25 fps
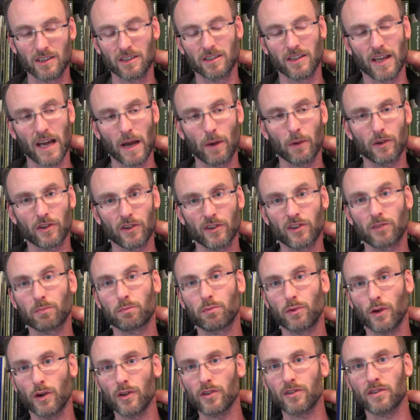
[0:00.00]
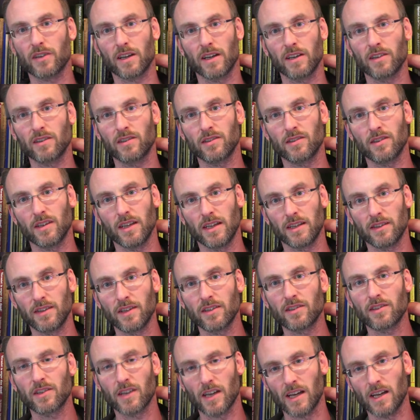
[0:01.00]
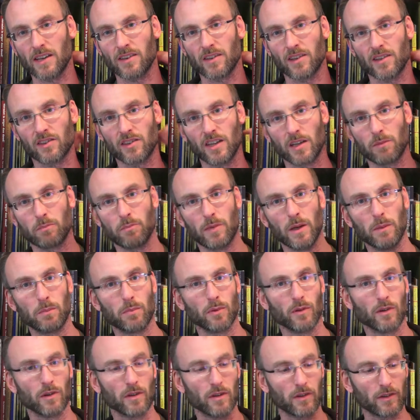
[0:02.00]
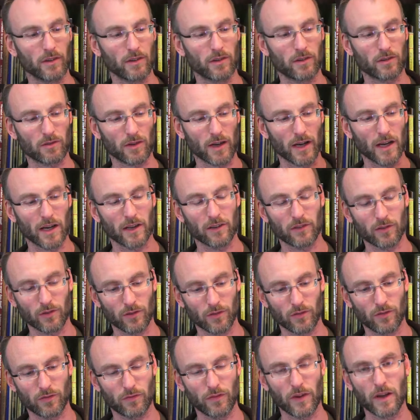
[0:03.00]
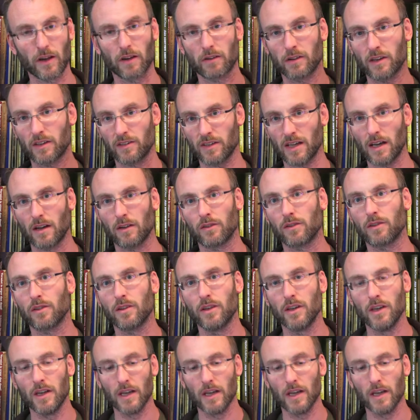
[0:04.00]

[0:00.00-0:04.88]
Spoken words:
heritage process in this case, is that people try to figure this out.